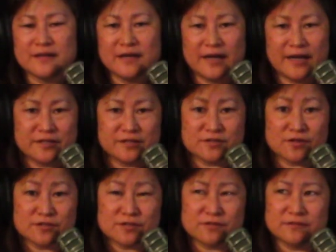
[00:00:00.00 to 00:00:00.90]
And there's
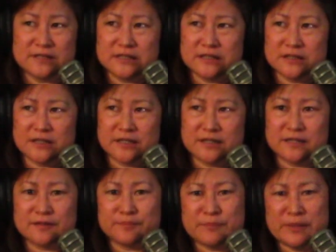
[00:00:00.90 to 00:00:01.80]
also, I
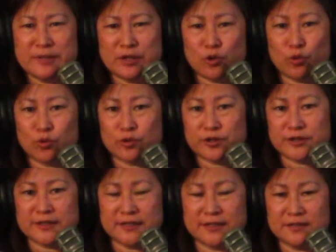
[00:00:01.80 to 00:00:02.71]
think, maybe a
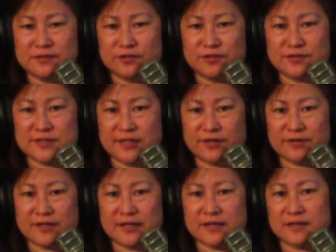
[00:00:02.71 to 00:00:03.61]
quarterly
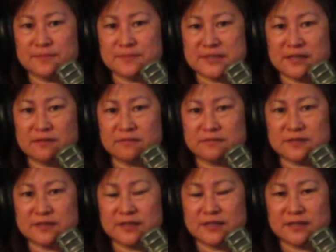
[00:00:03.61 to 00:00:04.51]
newsletter that comes out.